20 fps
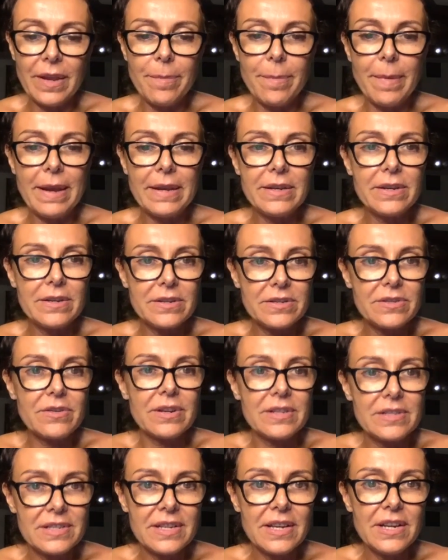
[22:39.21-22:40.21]
made this
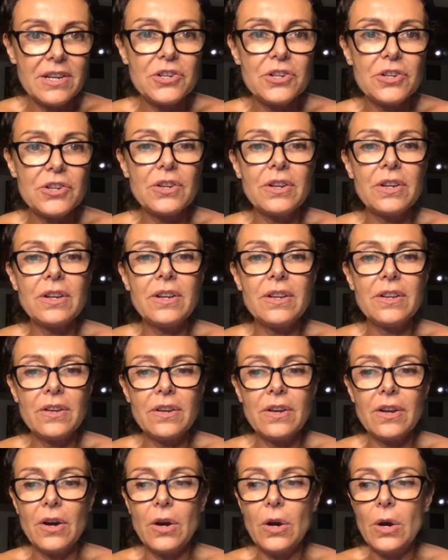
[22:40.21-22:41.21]
transition, you
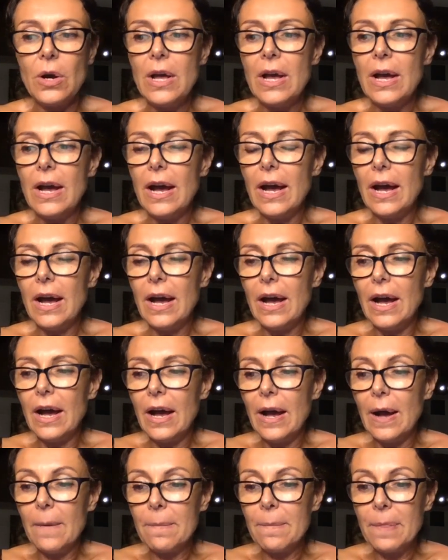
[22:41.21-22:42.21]
know,
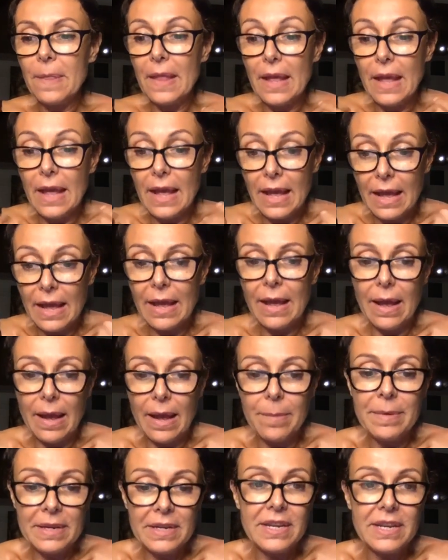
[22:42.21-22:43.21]
I
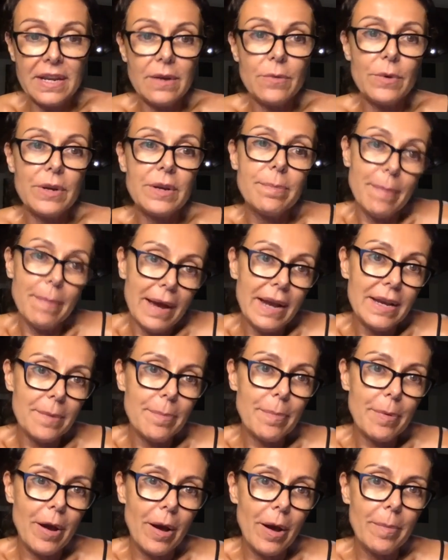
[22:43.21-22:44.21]
mean, deal with money
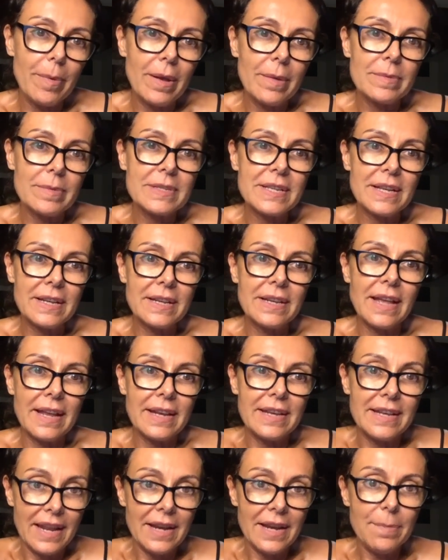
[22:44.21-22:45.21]
problems, and
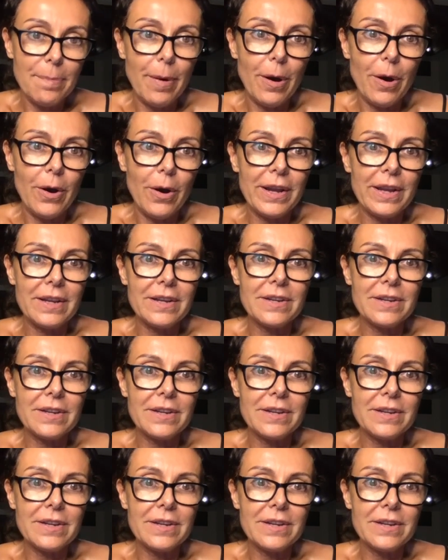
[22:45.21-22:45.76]
at that point,